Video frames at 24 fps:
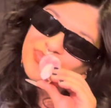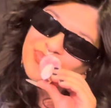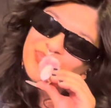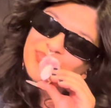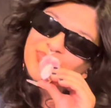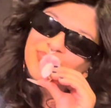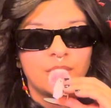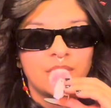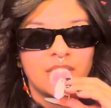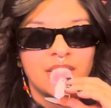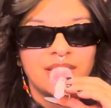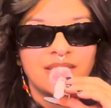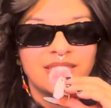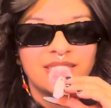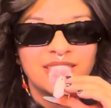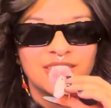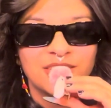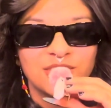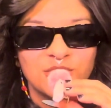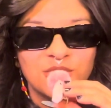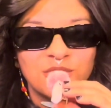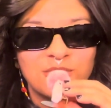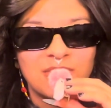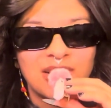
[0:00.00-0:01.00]
Okay,
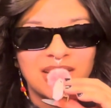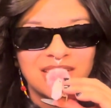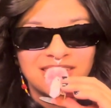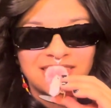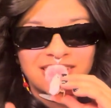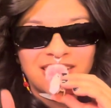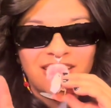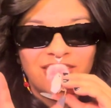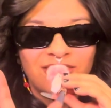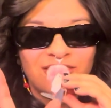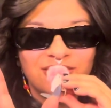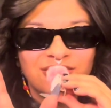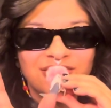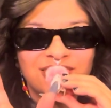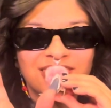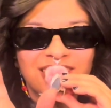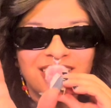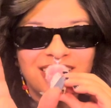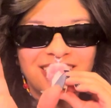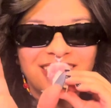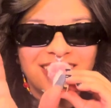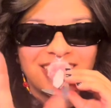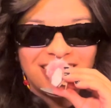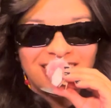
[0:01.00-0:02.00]
this one might sound
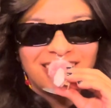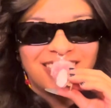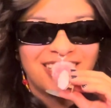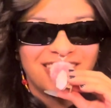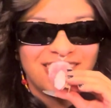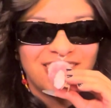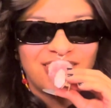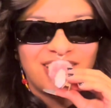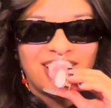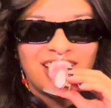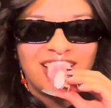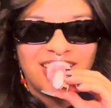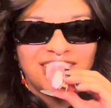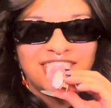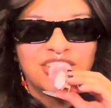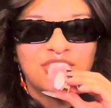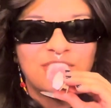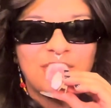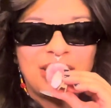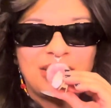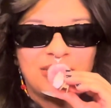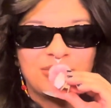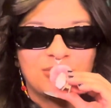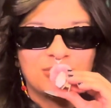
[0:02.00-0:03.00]
like hella
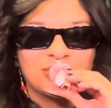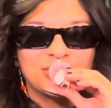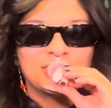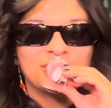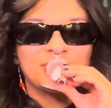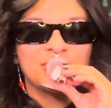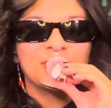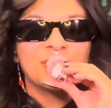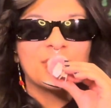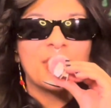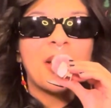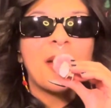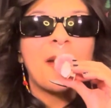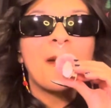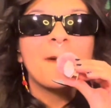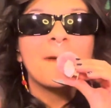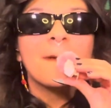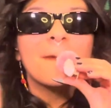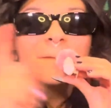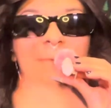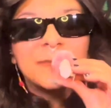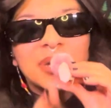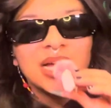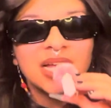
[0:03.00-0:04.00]
radical too,
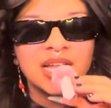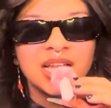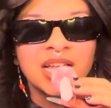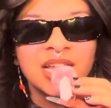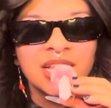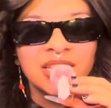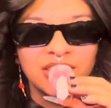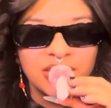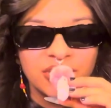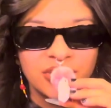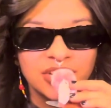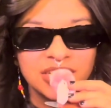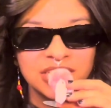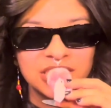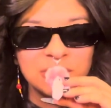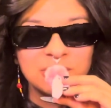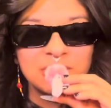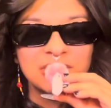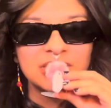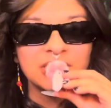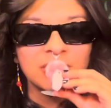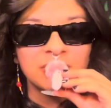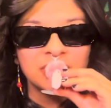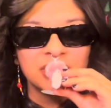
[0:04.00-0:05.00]
but there needs to
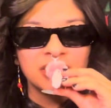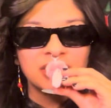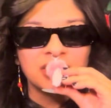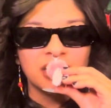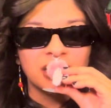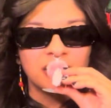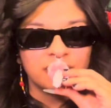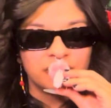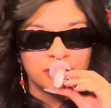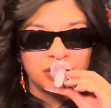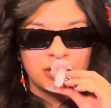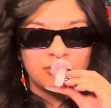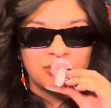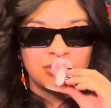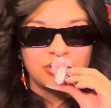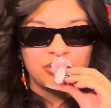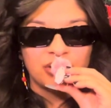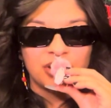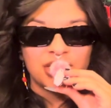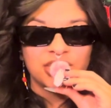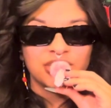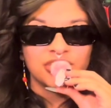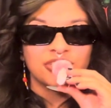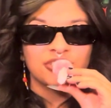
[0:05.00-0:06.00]
be something done for
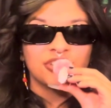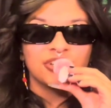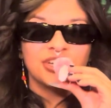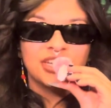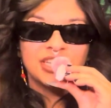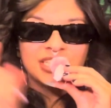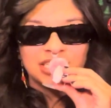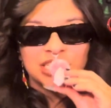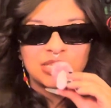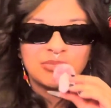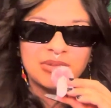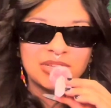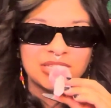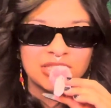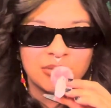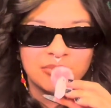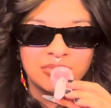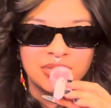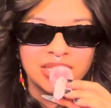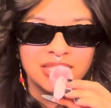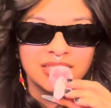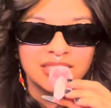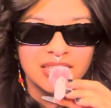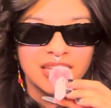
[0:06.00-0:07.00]
immigration. There needs to be
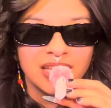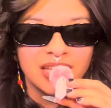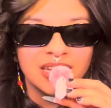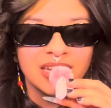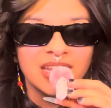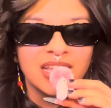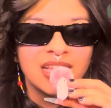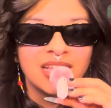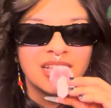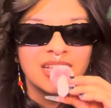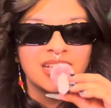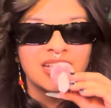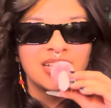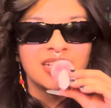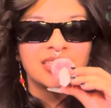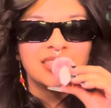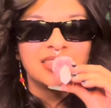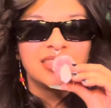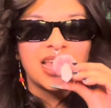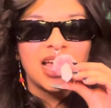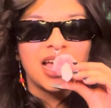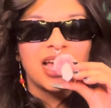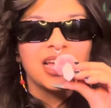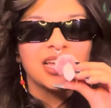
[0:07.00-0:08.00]
something done
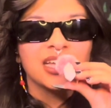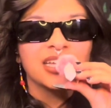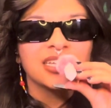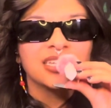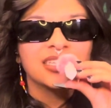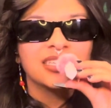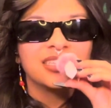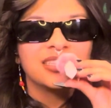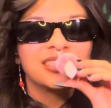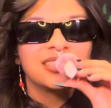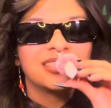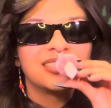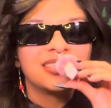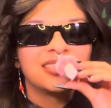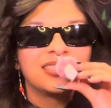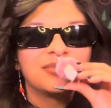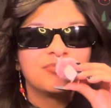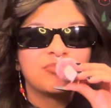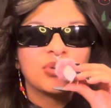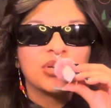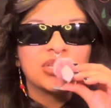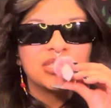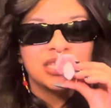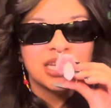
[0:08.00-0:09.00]
that
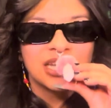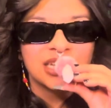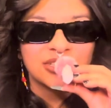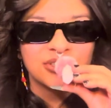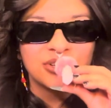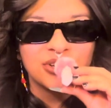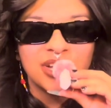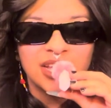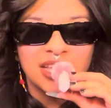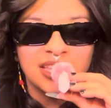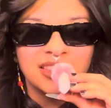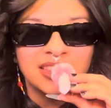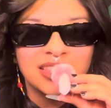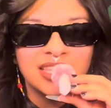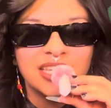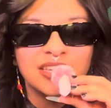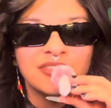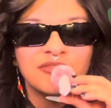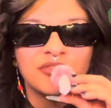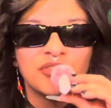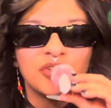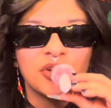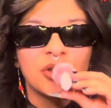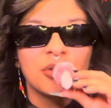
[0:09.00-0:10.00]
protects our gente
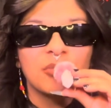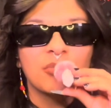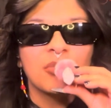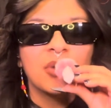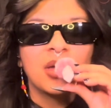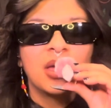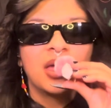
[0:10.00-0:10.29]
from